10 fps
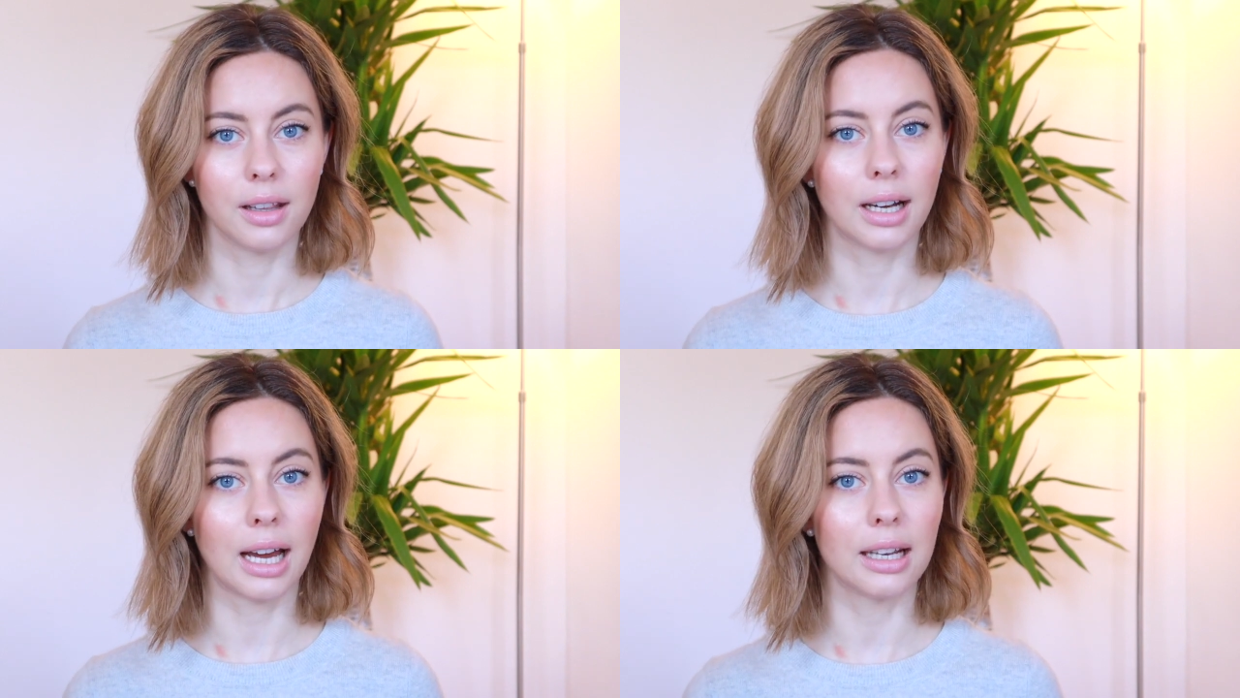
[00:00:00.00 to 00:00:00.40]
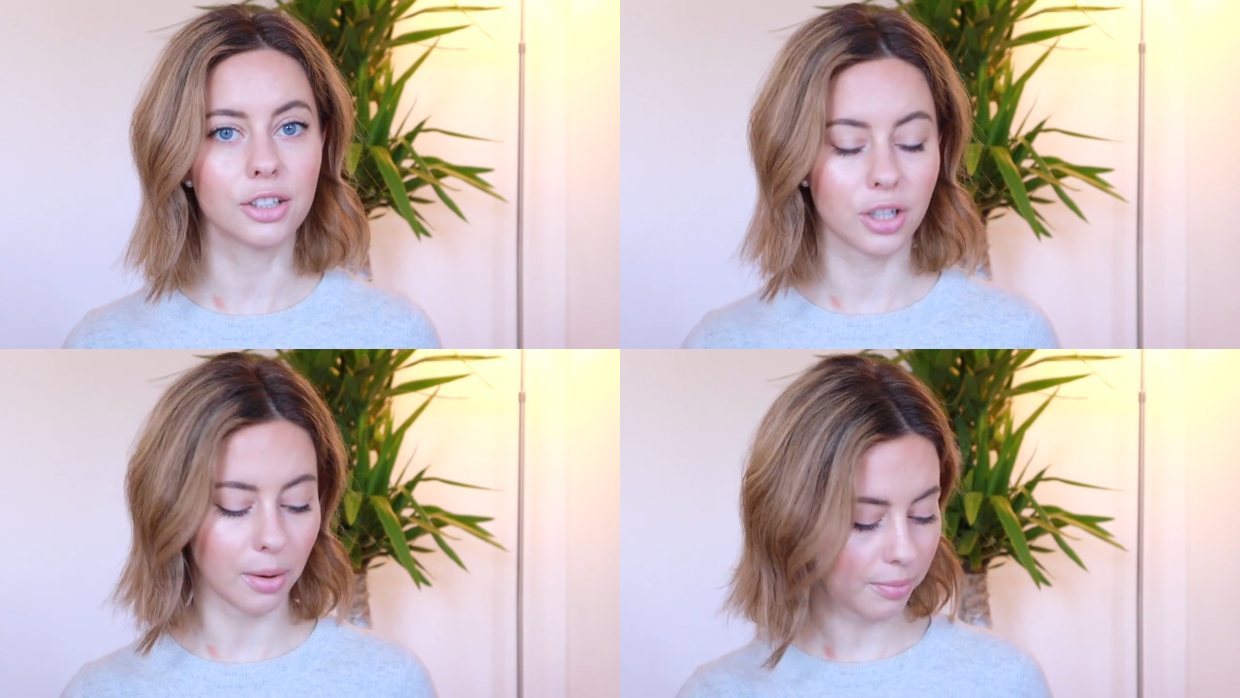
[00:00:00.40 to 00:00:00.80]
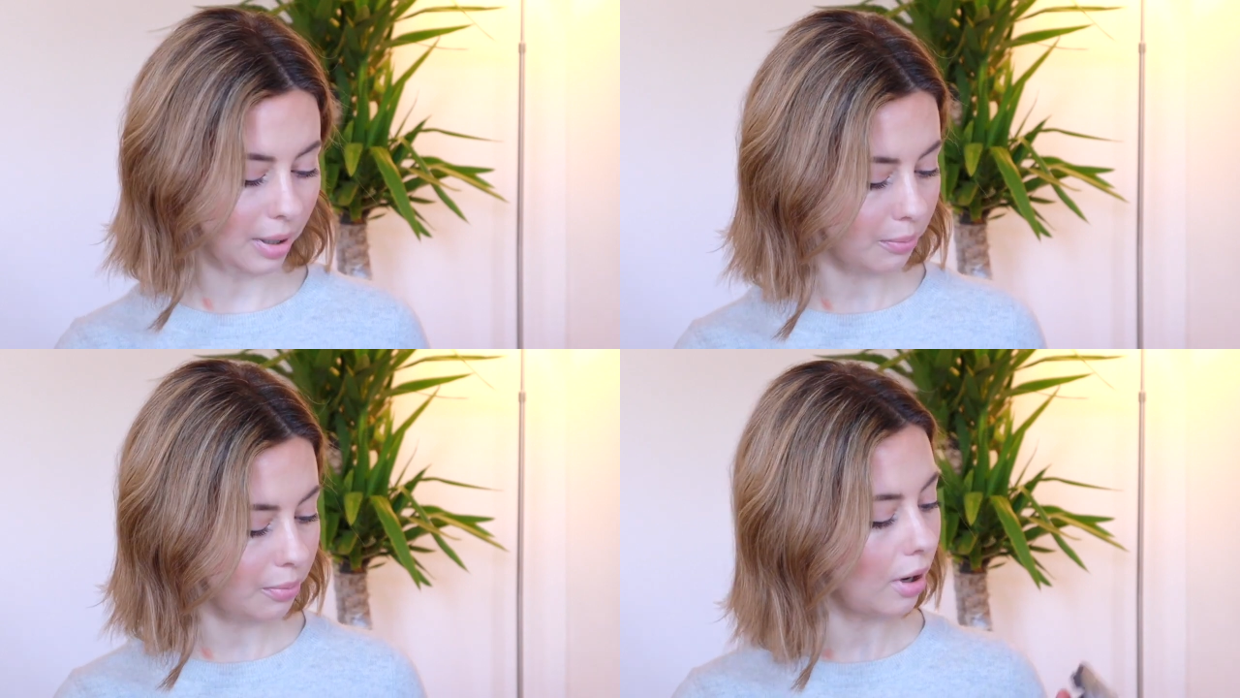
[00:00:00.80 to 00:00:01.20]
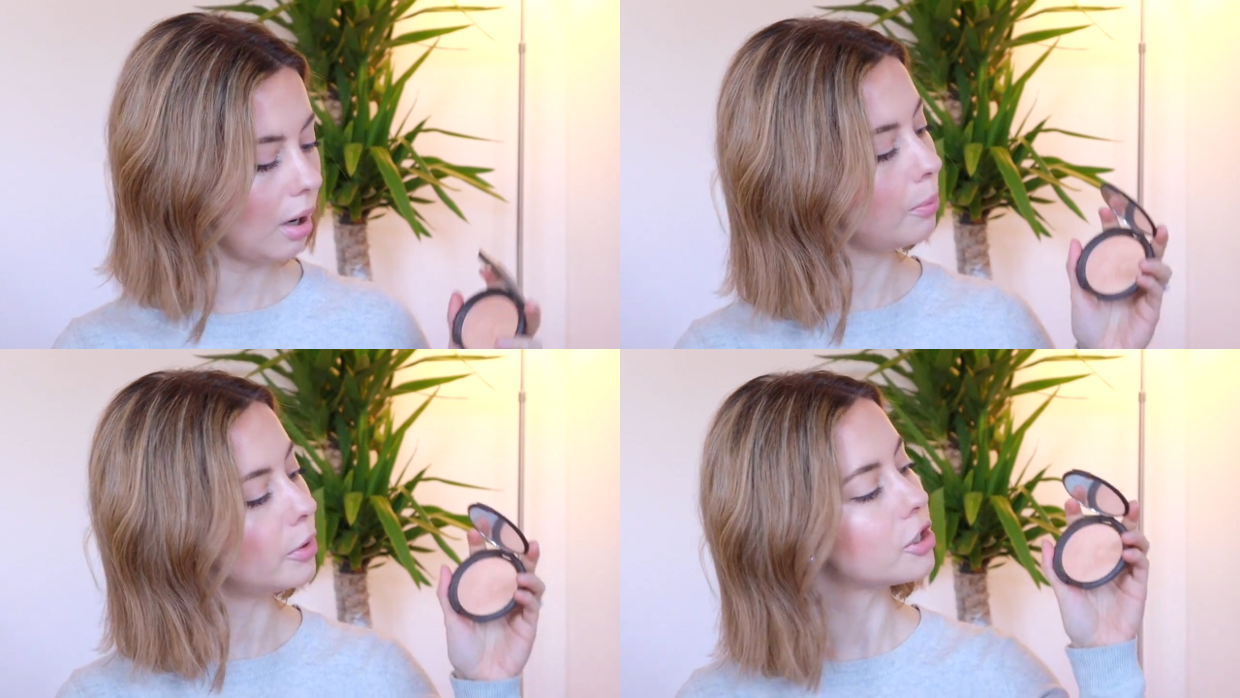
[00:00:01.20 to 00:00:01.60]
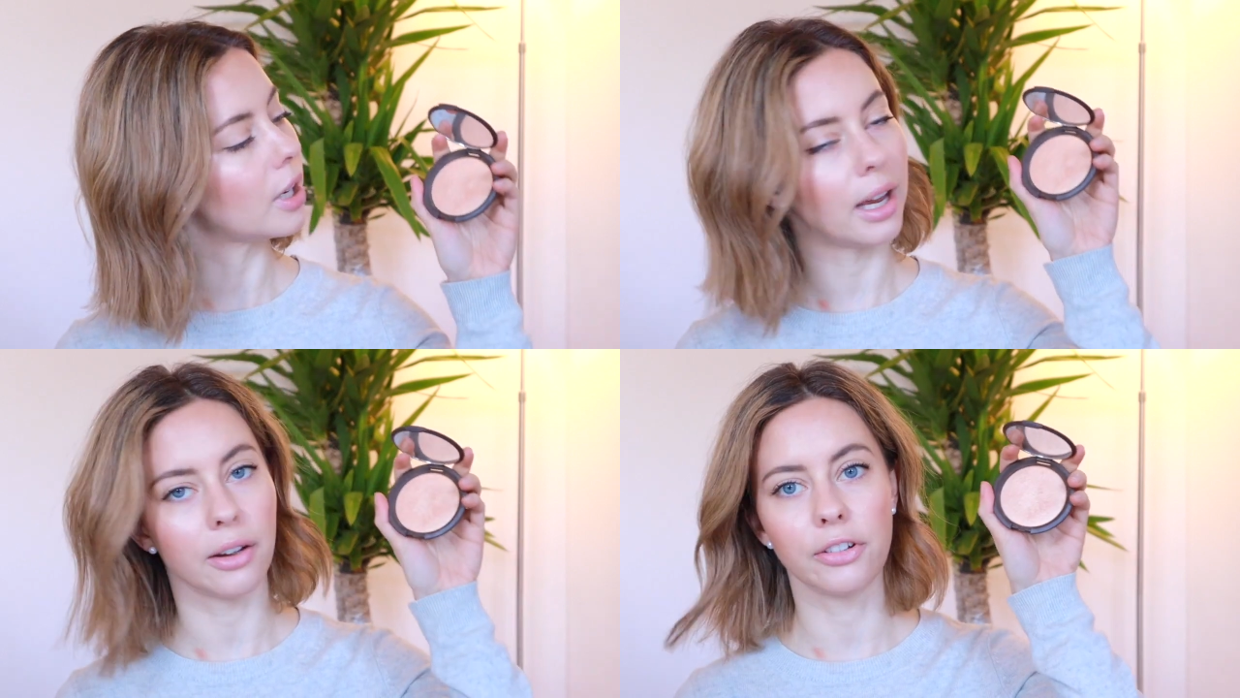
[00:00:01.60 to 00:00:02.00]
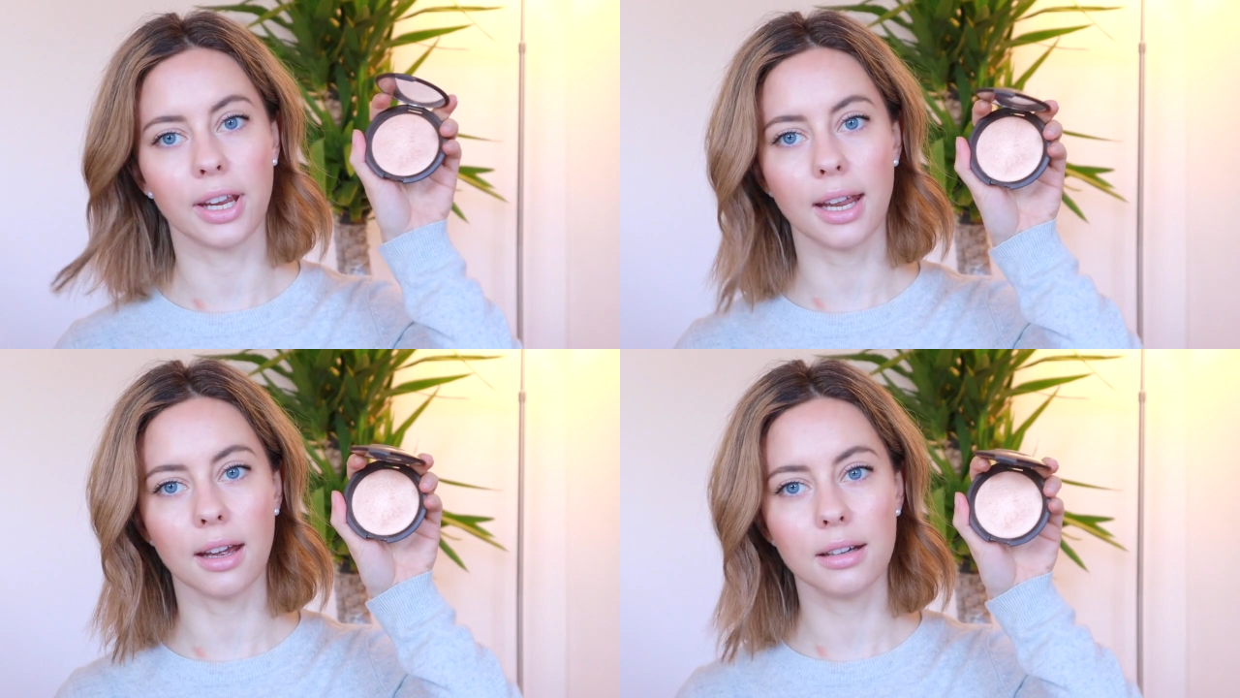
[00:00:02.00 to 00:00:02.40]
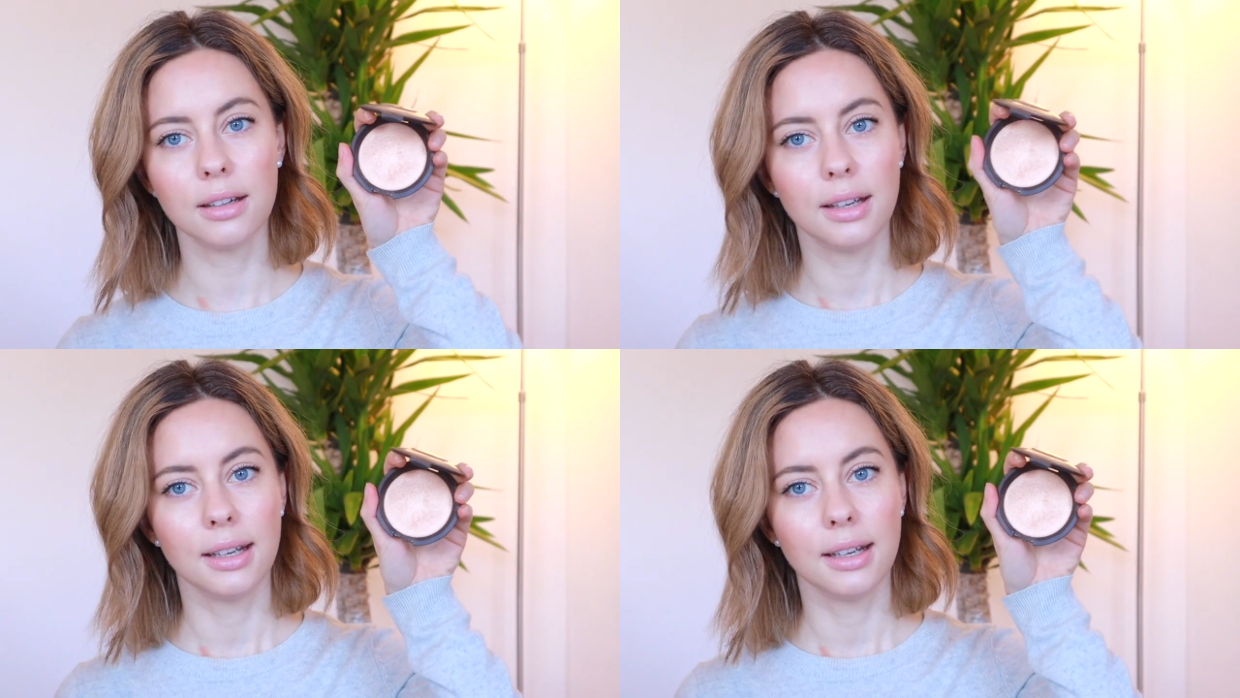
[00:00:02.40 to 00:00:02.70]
The color Champagne Pop, which I have here,